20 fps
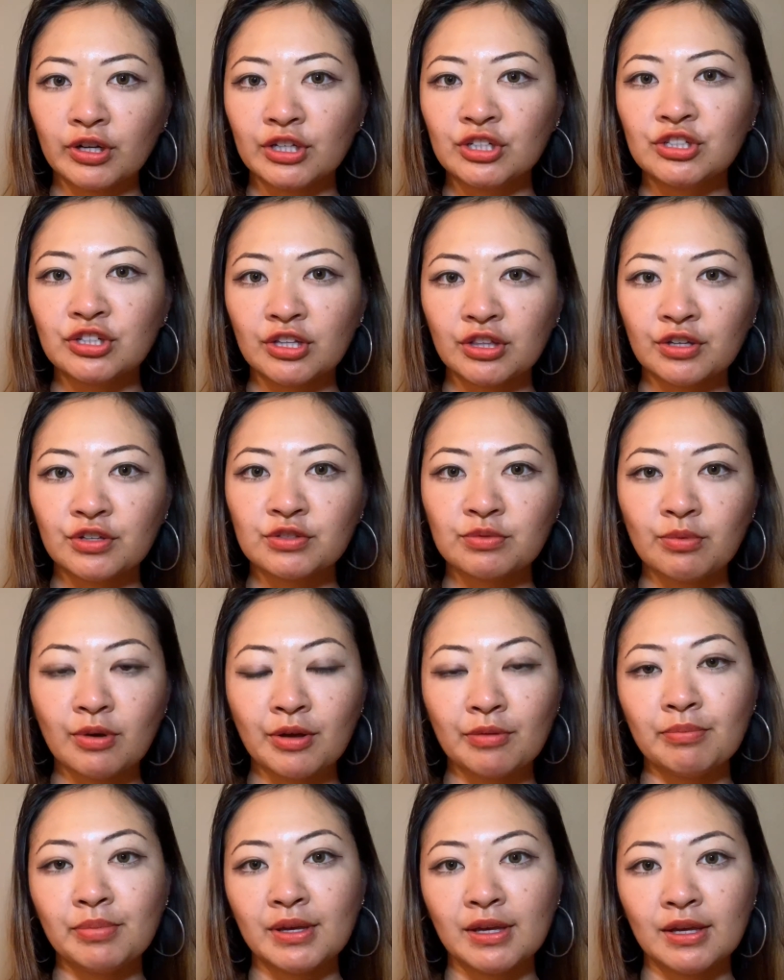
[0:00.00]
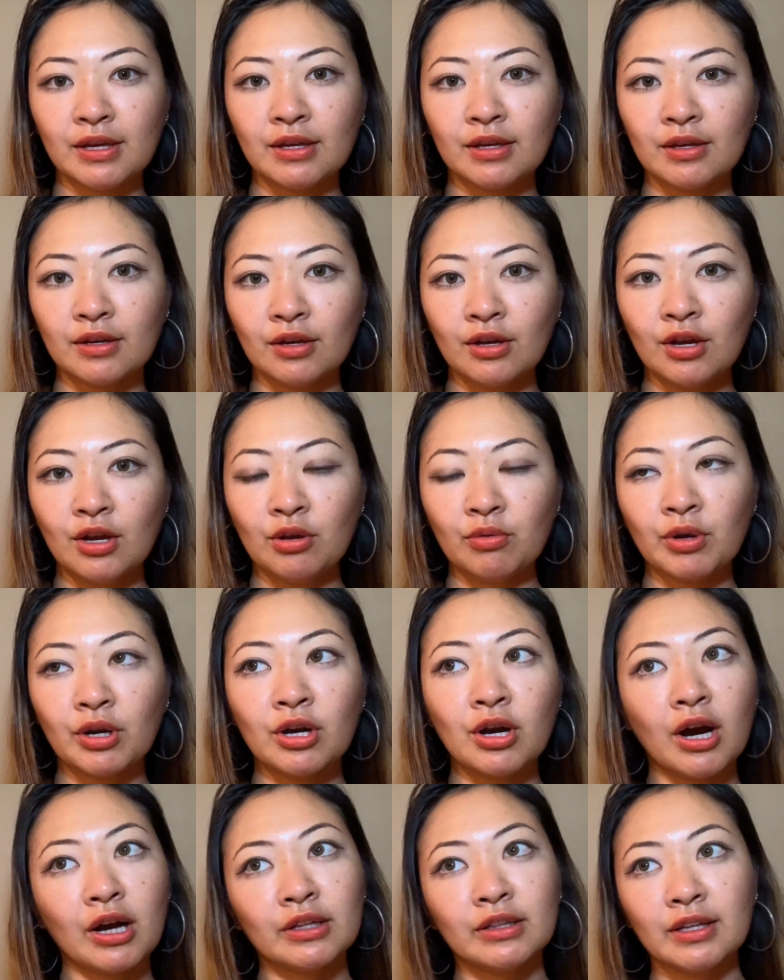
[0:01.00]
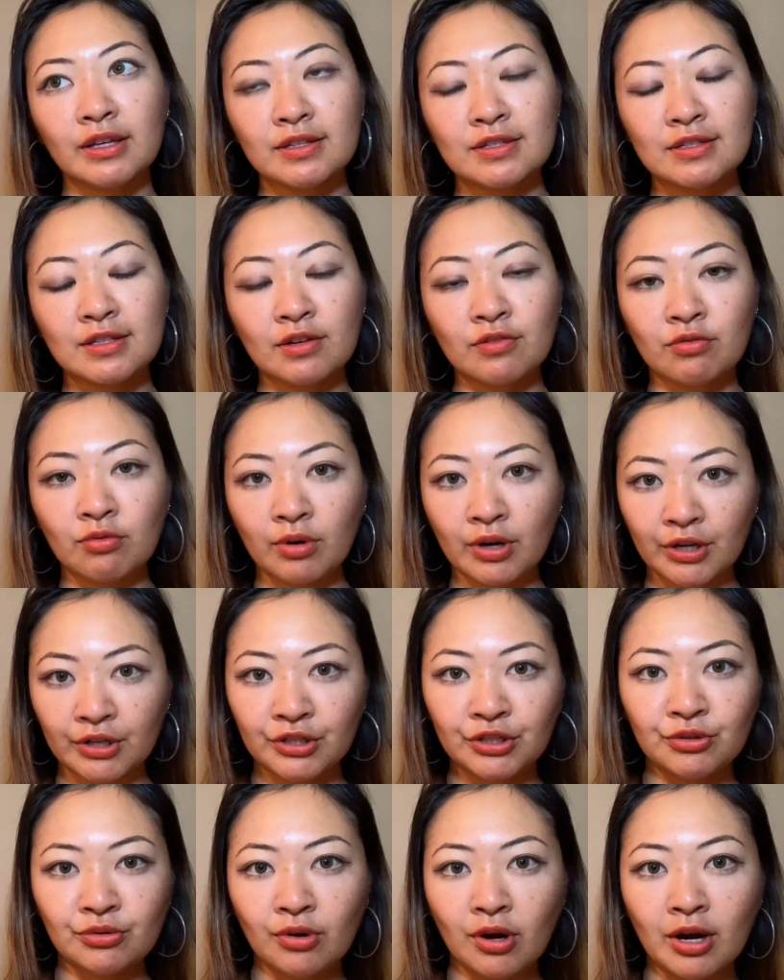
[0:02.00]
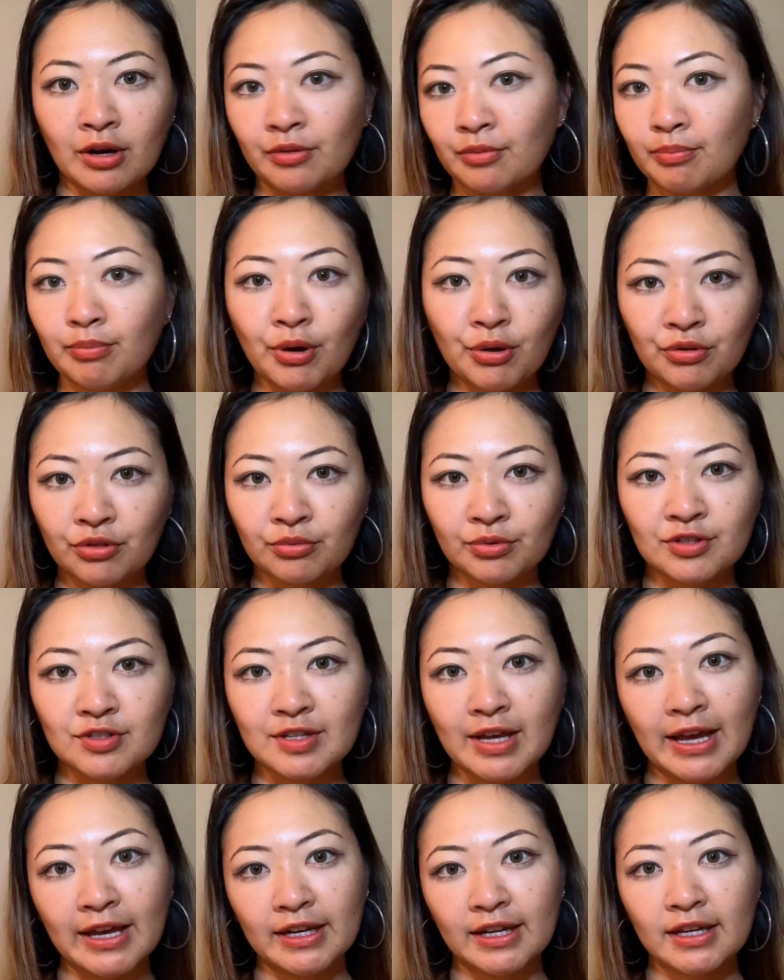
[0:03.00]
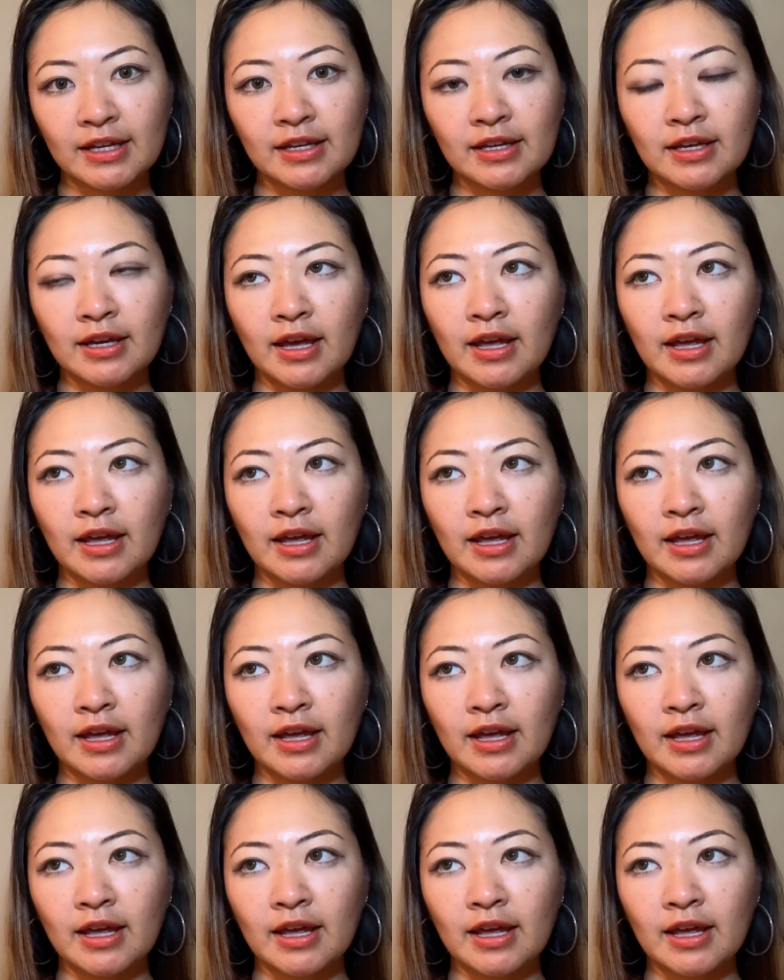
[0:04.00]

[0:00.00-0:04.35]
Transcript: each other's well-being regardless of where you are both residing.